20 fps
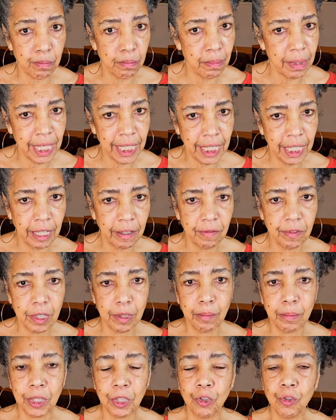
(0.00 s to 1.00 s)
many of
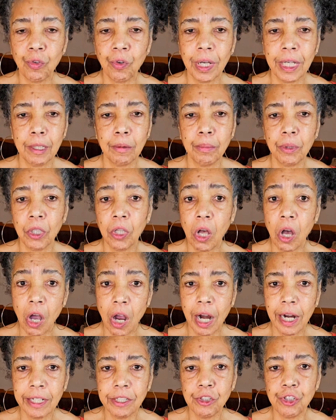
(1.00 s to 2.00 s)
them incredible
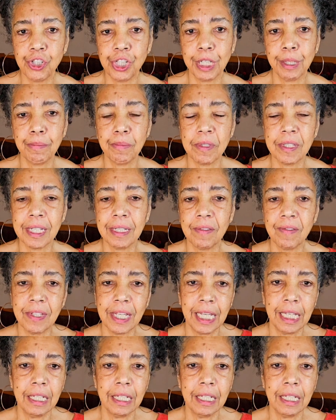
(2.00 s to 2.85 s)
hardships as